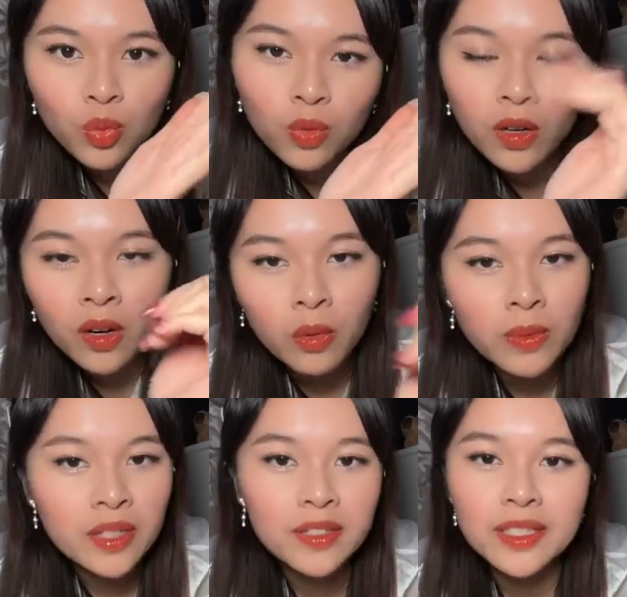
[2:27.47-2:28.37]
Oh my
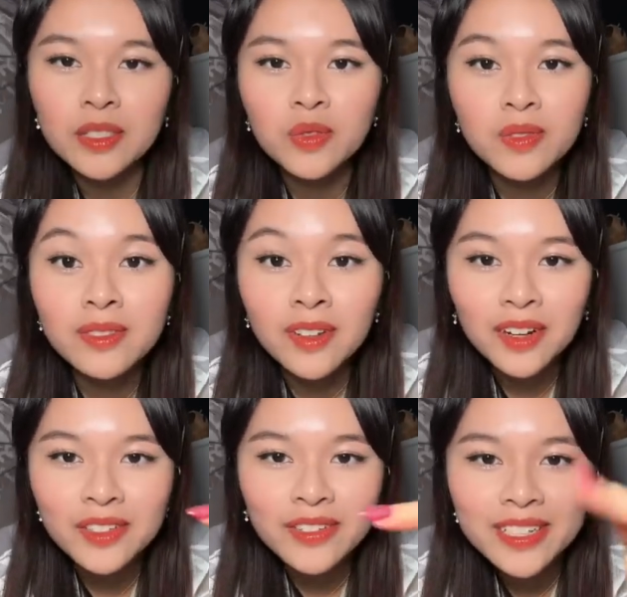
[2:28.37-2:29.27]
god, that's not a
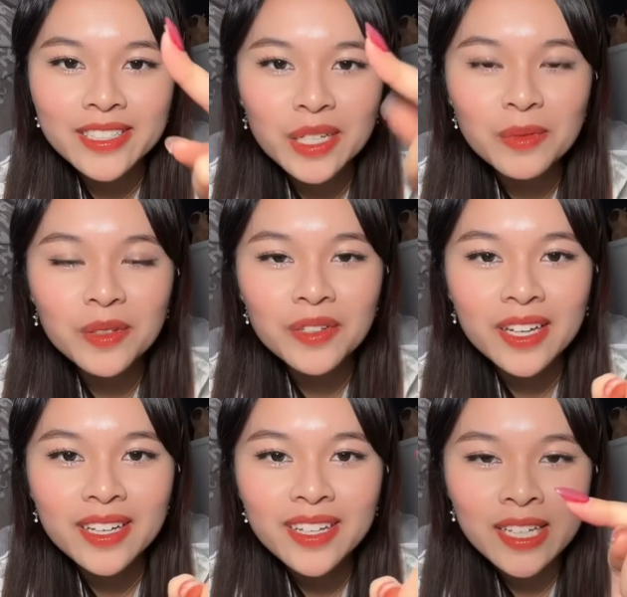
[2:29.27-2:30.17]
great example.
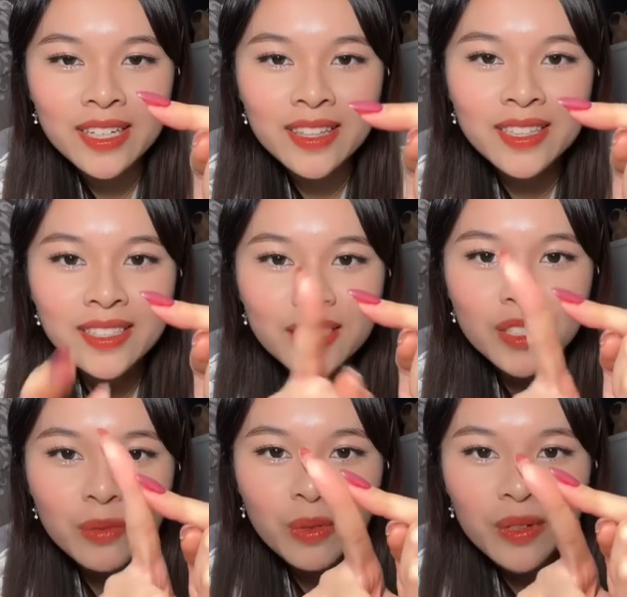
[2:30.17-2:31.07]
Okay, like this is your
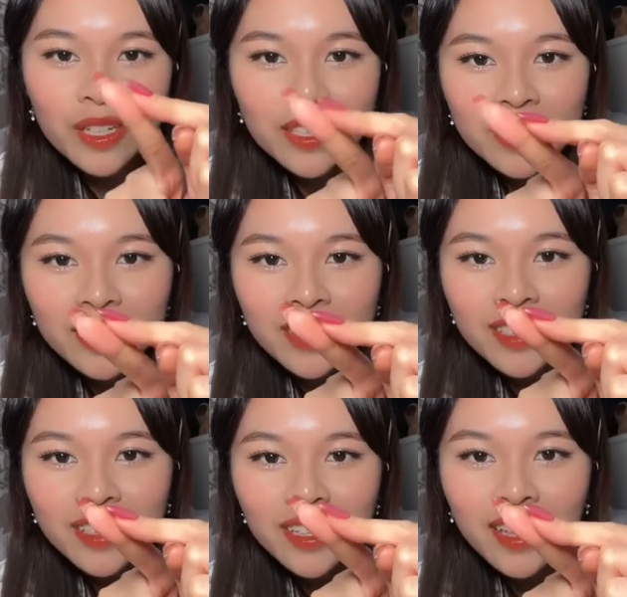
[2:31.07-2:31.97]
point,
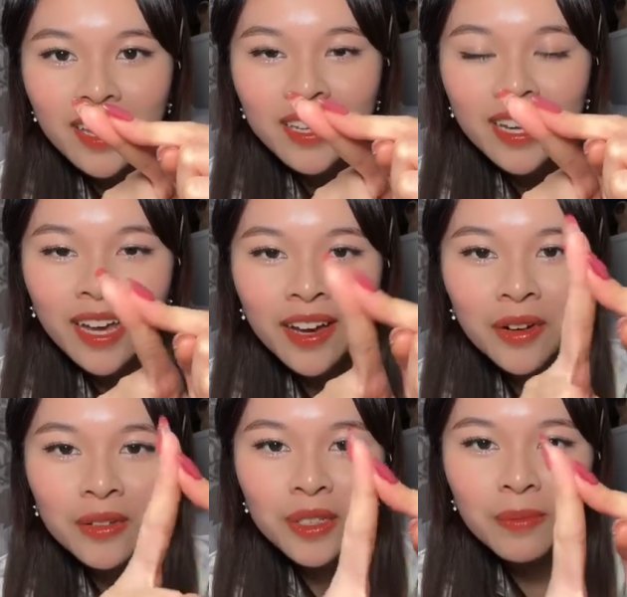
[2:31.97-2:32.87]
and
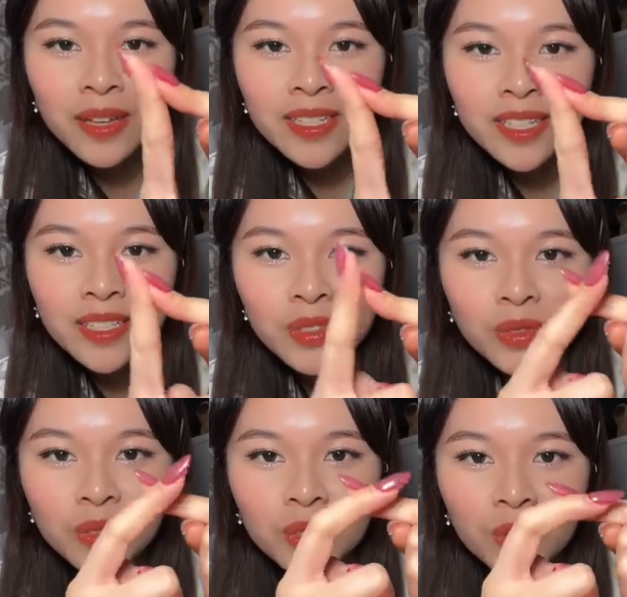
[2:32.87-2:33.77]
now you bend it so
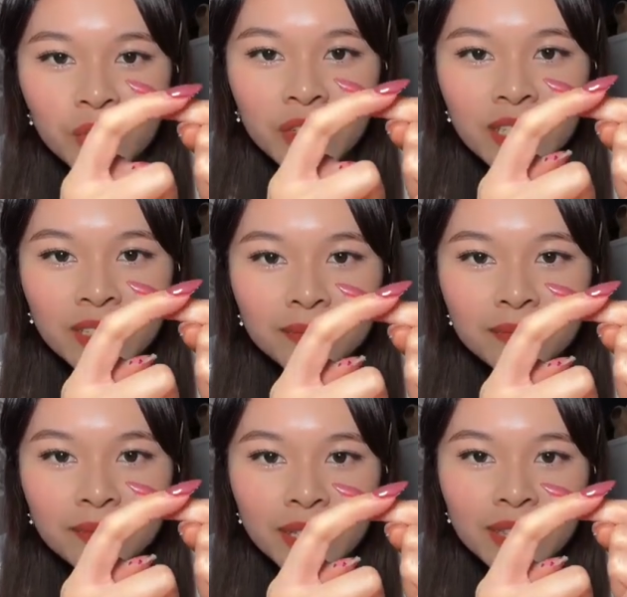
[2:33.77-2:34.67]
it's curving
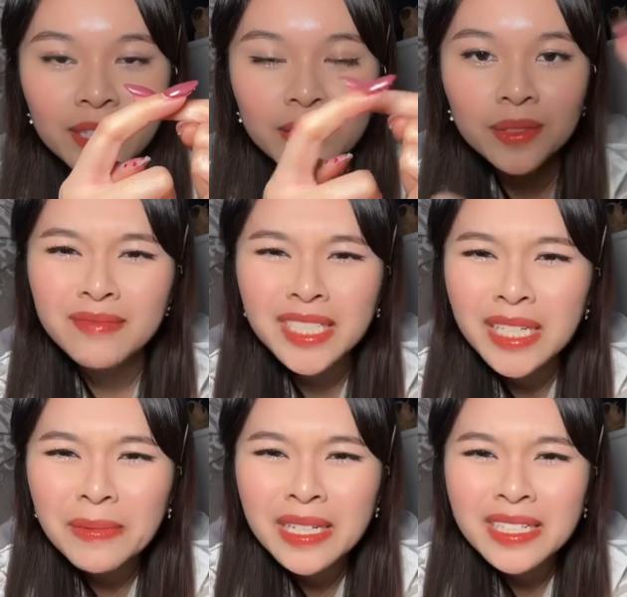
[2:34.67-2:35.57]
like this. Does that
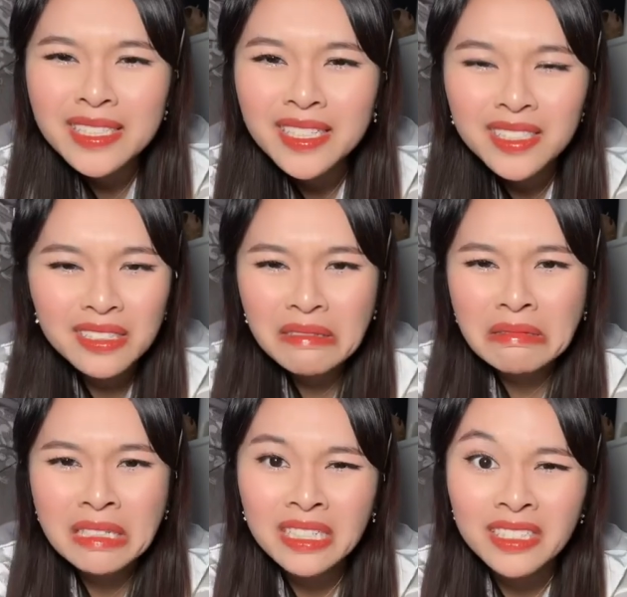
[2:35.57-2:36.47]
make any sense?
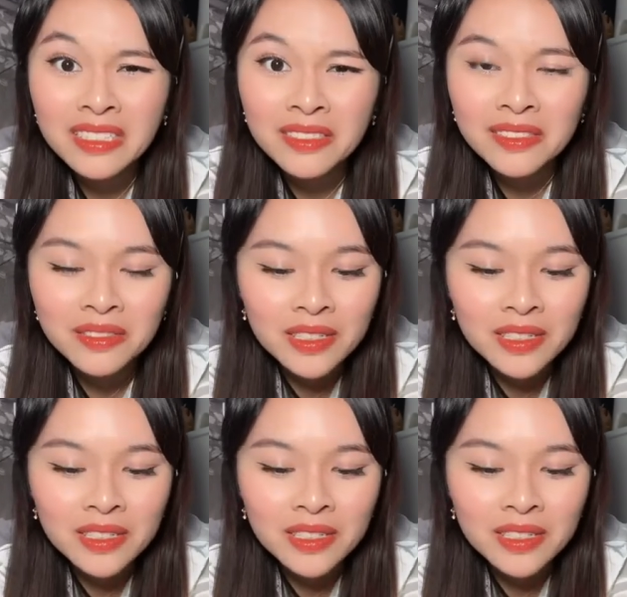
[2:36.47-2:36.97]
I don't know.